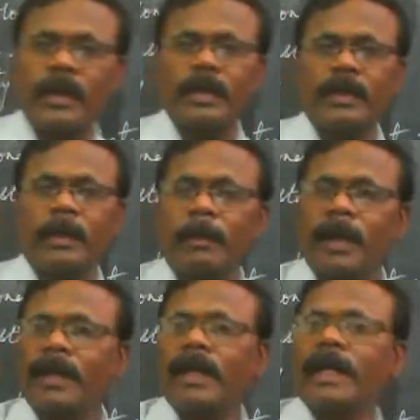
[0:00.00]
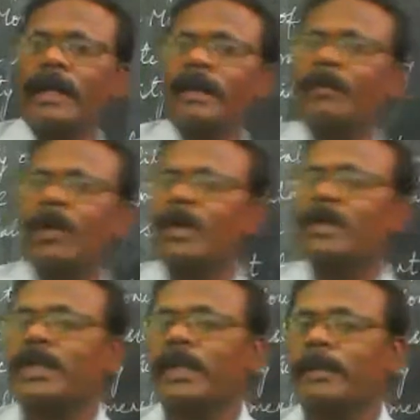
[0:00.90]
the bungling
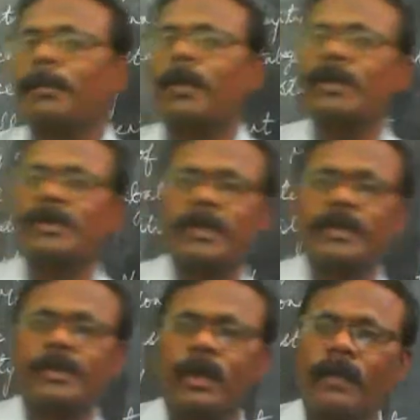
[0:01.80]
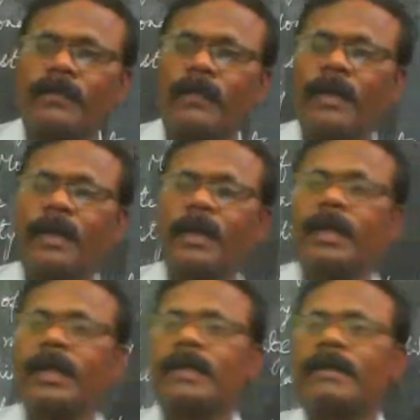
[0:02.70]
monetary policies of
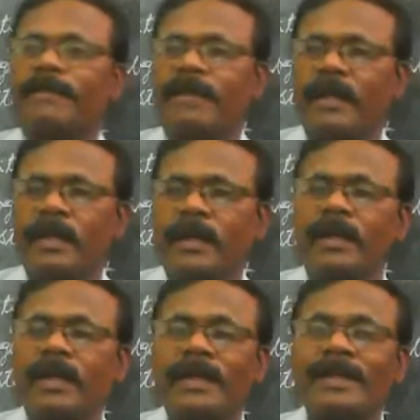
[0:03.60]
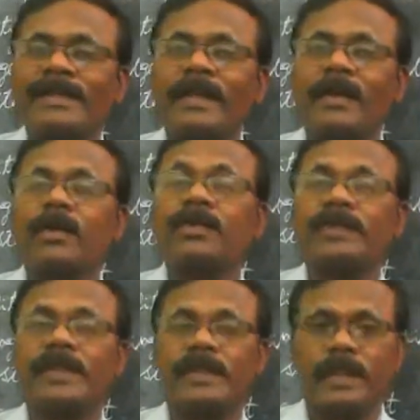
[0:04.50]
the Federal Reserve
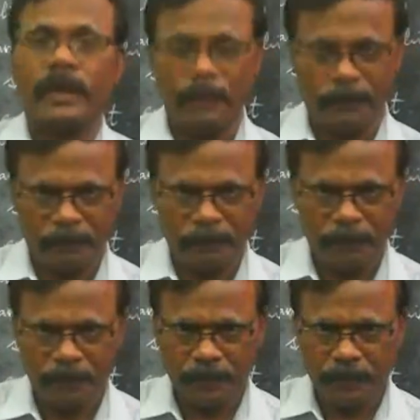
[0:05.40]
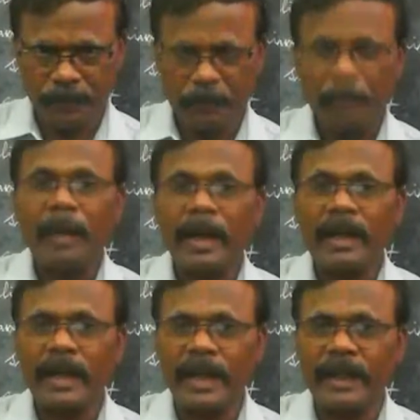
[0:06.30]
System.
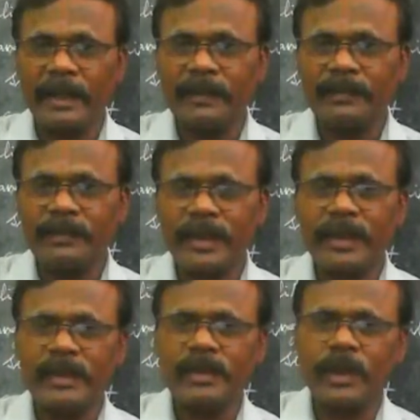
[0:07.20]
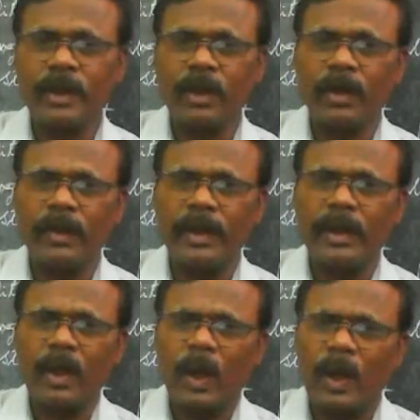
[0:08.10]
Bungling, that is,
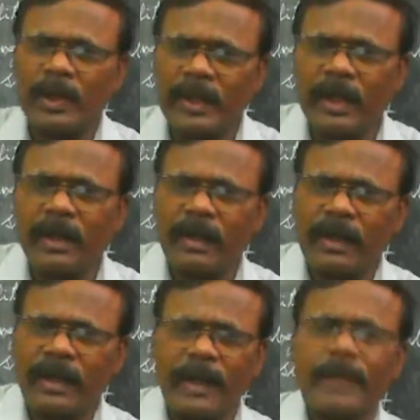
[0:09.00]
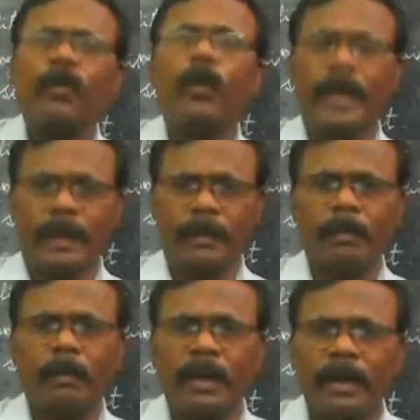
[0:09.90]
not in a correct way,
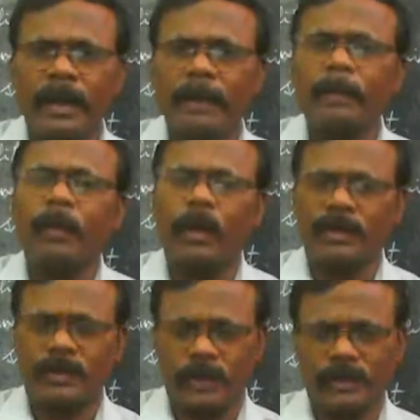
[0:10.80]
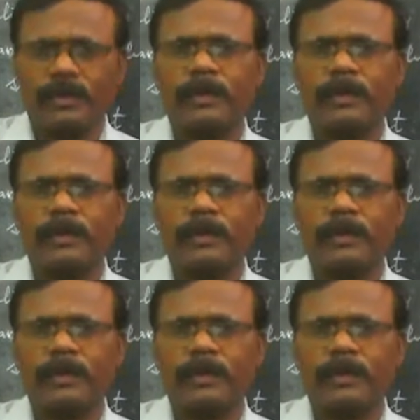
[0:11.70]
bungling policies.